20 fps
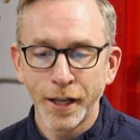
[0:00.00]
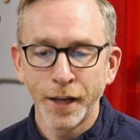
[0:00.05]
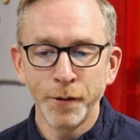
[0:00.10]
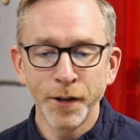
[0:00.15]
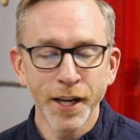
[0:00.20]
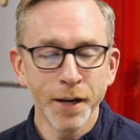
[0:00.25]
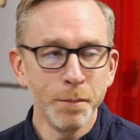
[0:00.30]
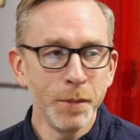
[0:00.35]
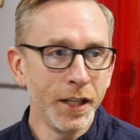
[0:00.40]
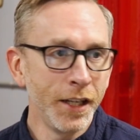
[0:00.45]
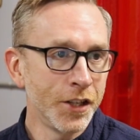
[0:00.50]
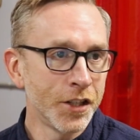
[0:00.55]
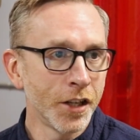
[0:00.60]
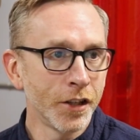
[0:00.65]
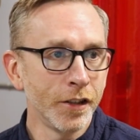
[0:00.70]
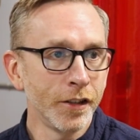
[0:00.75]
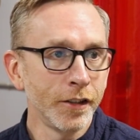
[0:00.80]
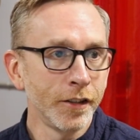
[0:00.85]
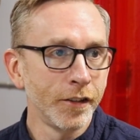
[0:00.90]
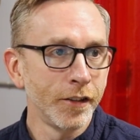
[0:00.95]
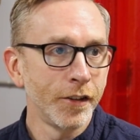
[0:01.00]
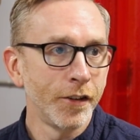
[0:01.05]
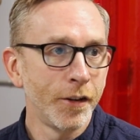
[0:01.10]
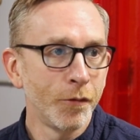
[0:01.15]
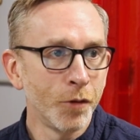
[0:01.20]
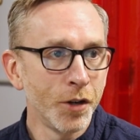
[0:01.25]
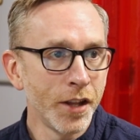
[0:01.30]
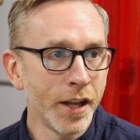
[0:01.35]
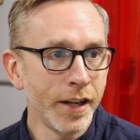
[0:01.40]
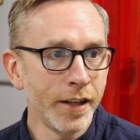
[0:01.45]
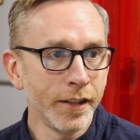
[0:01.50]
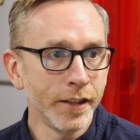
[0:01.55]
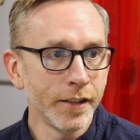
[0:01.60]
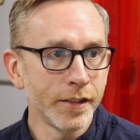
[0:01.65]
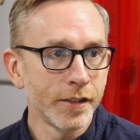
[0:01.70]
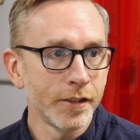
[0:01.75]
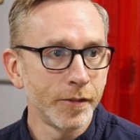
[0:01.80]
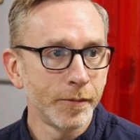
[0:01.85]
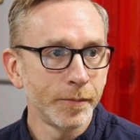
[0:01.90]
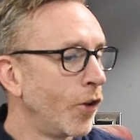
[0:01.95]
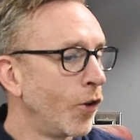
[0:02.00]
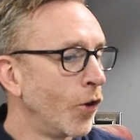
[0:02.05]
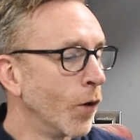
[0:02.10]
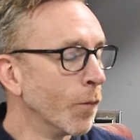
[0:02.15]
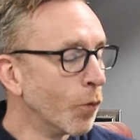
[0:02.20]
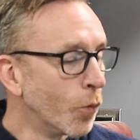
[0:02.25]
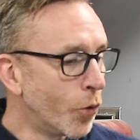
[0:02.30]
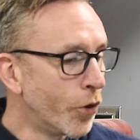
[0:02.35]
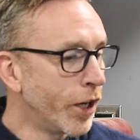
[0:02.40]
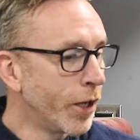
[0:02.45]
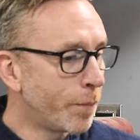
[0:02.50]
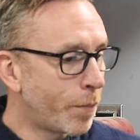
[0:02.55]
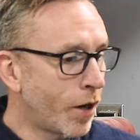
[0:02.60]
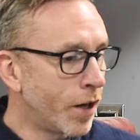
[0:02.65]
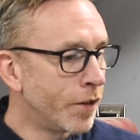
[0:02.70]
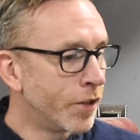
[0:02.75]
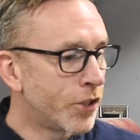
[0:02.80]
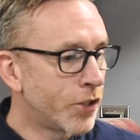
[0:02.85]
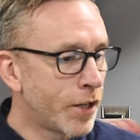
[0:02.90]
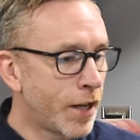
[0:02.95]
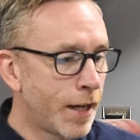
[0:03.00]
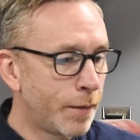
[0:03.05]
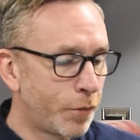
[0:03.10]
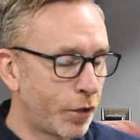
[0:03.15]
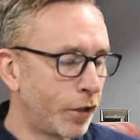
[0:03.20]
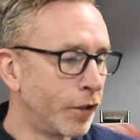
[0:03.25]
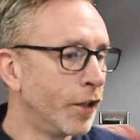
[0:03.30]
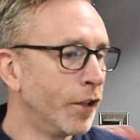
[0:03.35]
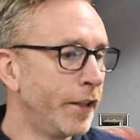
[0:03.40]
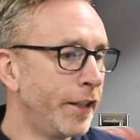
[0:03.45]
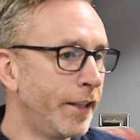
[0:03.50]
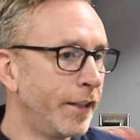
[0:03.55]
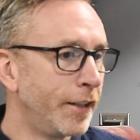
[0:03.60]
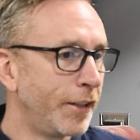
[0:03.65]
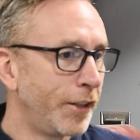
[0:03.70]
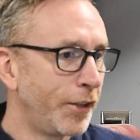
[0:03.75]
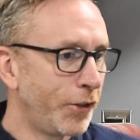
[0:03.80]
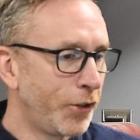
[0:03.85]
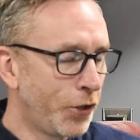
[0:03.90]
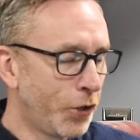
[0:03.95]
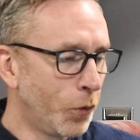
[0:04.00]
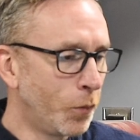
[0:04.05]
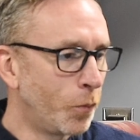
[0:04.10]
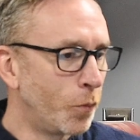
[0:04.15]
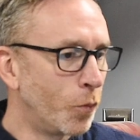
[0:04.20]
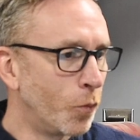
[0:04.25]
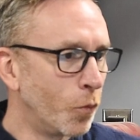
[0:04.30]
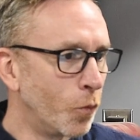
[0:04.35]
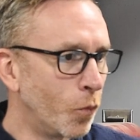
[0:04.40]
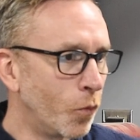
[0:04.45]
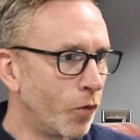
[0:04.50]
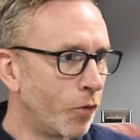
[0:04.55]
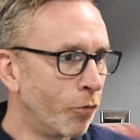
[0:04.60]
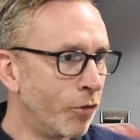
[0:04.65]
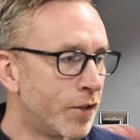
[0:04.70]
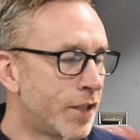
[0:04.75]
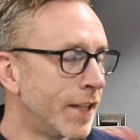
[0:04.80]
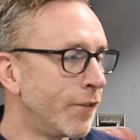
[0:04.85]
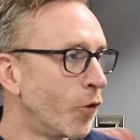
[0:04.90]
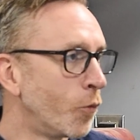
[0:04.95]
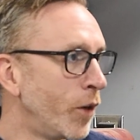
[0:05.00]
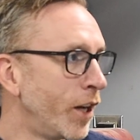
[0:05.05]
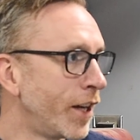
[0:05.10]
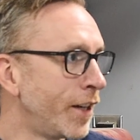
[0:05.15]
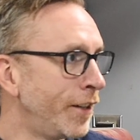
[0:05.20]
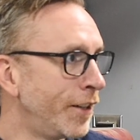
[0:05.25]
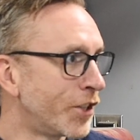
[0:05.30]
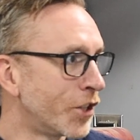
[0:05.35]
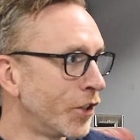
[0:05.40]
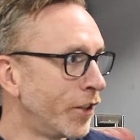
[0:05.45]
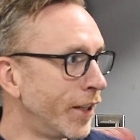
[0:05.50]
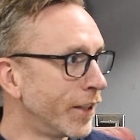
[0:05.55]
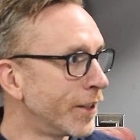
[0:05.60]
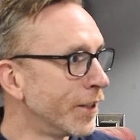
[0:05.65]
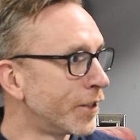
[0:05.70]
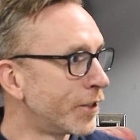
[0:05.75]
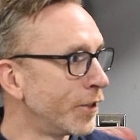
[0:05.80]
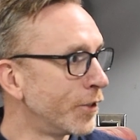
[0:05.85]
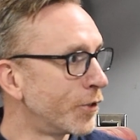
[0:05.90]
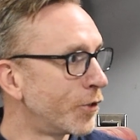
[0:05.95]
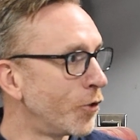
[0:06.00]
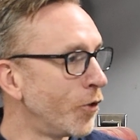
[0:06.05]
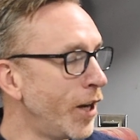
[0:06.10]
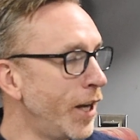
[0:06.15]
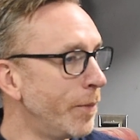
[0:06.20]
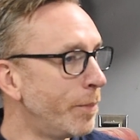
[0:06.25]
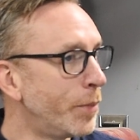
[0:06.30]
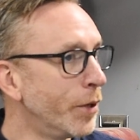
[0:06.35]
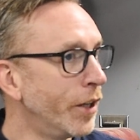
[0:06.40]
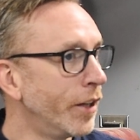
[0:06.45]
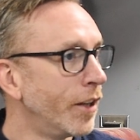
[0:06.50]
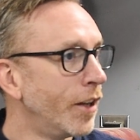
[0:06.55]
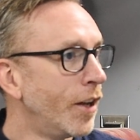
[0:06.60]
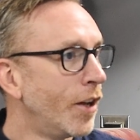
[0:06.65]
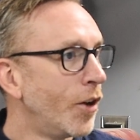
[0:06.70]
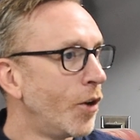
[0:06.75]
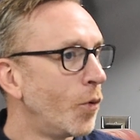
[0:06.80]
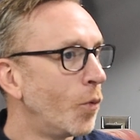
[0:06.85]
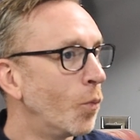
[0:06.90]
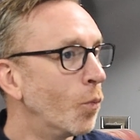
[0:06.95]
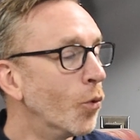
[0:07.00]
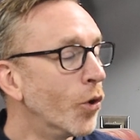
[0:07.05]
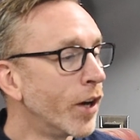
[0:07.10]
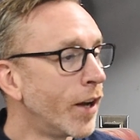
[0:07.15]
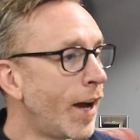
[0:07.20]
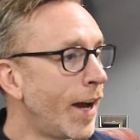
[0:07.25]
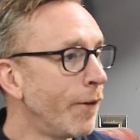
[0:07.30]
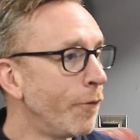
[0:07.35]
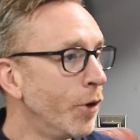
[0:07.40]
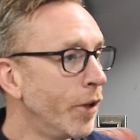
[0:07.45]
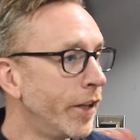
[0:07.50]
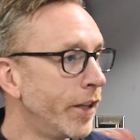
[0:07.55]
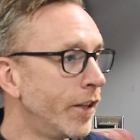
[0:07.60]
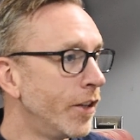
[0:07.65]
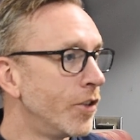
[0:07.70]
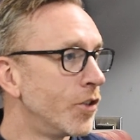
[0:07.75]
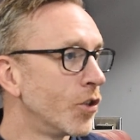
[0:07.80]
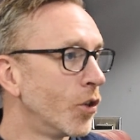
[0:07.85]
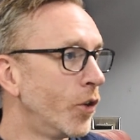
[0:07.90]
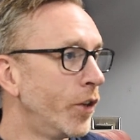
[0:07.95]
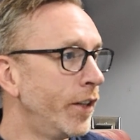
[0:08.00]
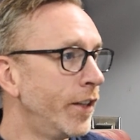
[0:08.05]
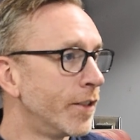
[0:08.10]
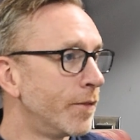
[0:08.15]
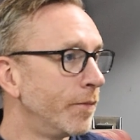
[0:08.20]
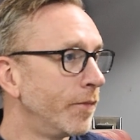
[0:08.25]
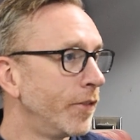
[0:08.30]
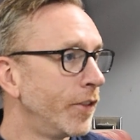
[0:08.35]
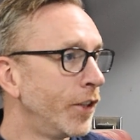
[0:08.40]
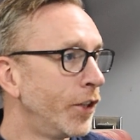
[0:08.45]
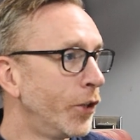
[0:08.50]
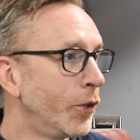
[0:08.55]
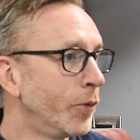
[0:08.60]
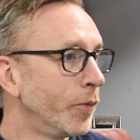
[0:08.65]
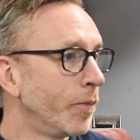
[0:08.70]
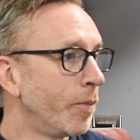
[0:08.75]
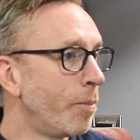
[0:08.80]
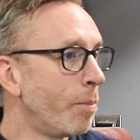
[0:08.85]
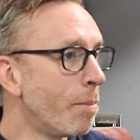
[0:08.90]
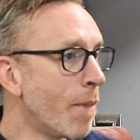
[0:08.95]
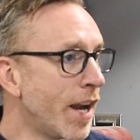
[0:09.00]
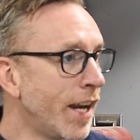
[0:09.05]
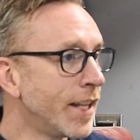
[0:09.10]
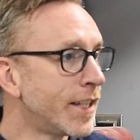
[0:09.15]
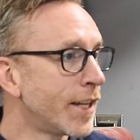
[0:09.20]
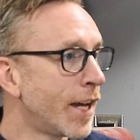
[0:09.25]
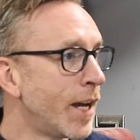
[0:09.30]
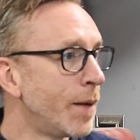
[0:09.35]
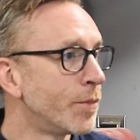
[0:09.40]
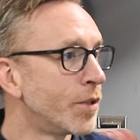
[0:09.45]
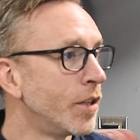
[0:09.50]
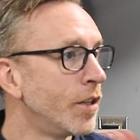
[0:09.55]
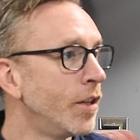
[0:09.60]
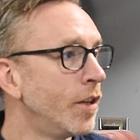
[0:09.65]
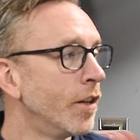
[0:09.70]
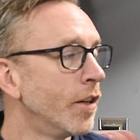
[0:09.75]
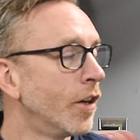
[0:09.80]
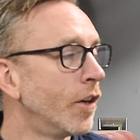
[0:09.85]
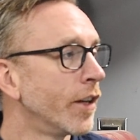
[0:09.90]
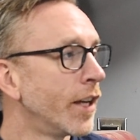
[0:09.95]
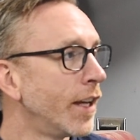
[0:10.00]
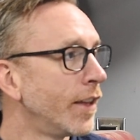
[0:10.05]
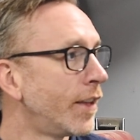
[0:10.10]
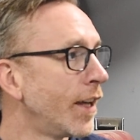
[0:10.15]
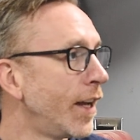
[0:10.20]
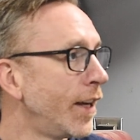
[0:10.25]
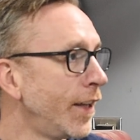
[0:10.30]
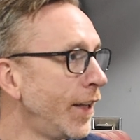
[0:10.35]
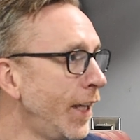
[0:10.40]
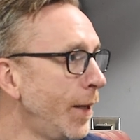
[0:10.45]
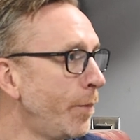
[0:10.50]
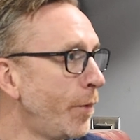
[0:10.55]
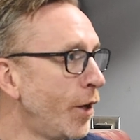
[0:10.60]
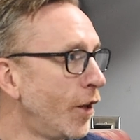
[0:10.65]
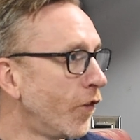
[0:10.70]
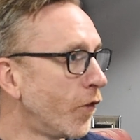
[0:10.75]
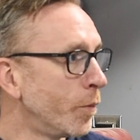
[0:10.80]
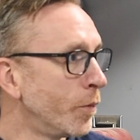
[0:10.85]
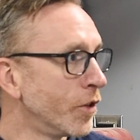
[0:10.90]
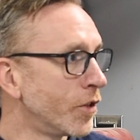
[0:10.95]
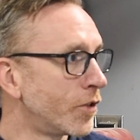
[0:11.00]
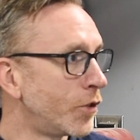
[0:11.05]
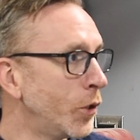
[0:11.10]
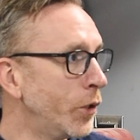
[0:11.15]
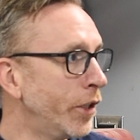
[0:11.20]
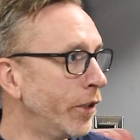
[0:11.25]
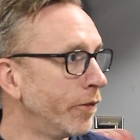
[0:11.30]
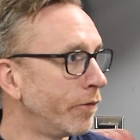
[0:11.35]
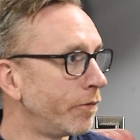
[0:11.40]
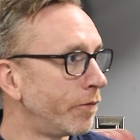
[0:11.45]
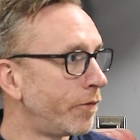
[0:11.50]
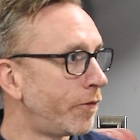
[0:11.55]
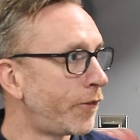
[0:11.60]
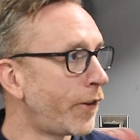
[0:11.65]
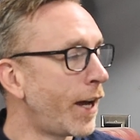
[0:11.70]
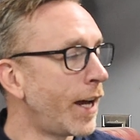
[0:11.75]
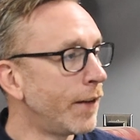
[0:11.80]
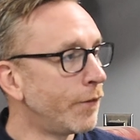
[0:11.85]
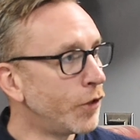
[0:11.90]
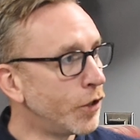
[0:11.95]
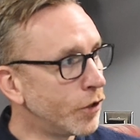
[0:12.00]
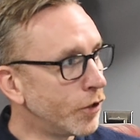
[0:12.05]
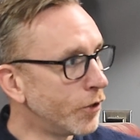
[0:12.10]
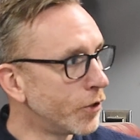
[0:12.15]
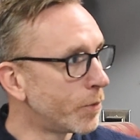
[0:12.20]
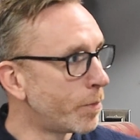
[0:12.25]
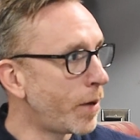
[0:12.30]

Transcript: We're going to meet each other where that is. A rewarding part of this job, clearly, receiving recognition like this is great, but what I really enjoy is, many times a year I'll get that email from a student 5 years